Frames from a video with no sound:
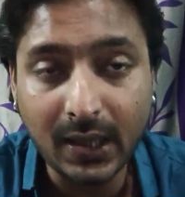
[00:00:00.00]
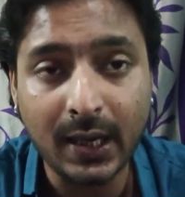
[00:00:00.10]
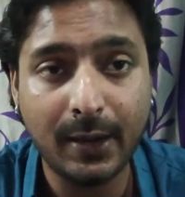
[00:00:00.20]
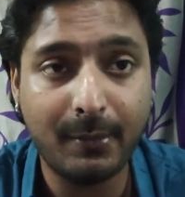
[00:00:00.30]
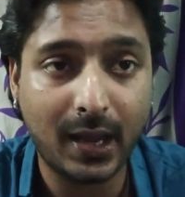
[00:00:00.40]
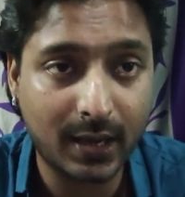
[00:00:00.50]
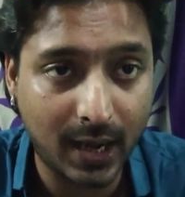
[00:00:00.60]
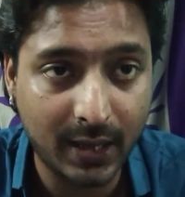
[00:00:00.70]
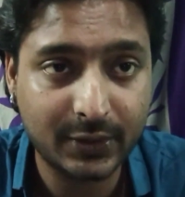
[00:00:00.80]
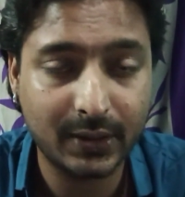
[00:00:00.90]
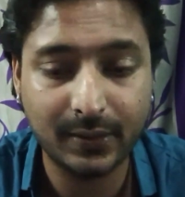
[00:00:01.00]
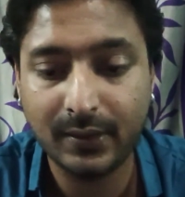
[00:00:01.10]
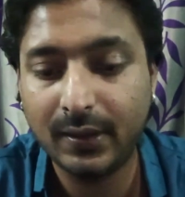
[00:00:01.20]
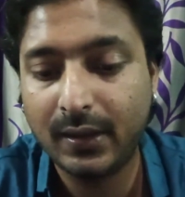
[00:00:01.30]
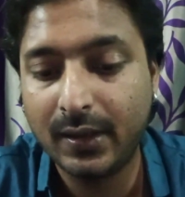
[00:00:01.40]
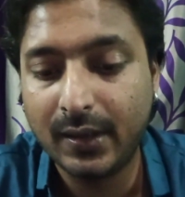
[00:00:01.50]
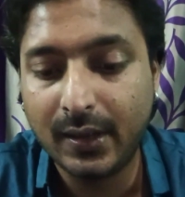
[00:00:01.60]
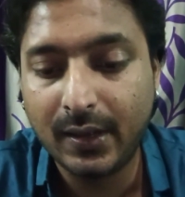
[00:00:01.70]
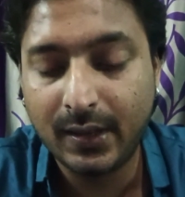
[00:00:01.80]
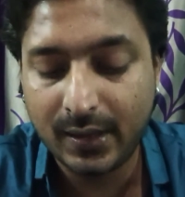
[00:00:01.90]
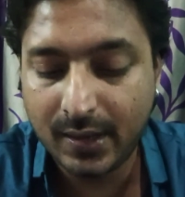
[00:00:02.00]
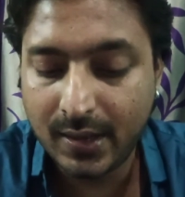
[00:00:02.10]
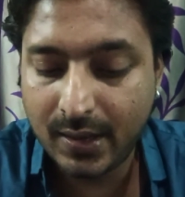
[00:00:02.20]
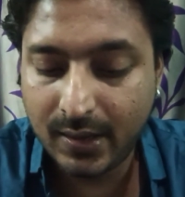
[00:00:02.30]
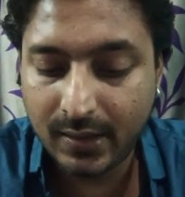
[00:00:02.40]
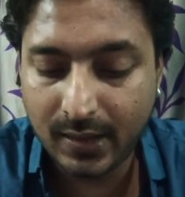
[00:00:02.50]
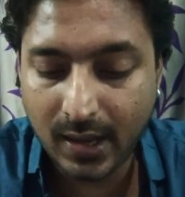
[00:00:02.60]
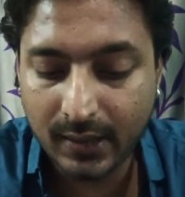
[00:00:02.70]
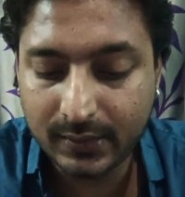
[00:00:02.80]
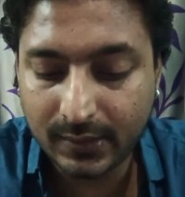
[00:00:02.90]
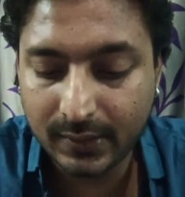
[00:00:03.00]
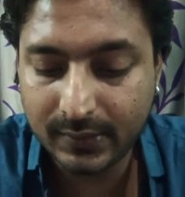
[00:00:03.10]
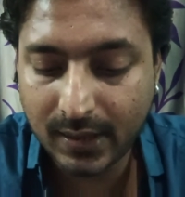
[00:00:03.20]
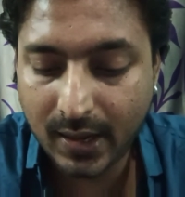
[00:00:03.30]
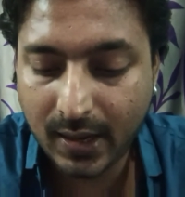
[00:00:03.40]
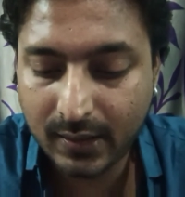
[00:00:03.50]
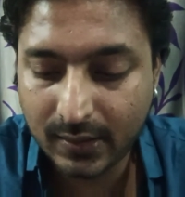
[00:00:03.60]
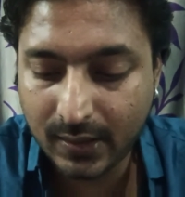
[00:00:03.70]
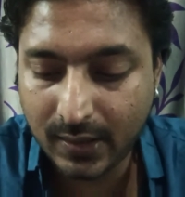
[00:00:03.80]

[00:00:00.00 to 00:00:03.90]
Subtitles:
in my collection. Next is that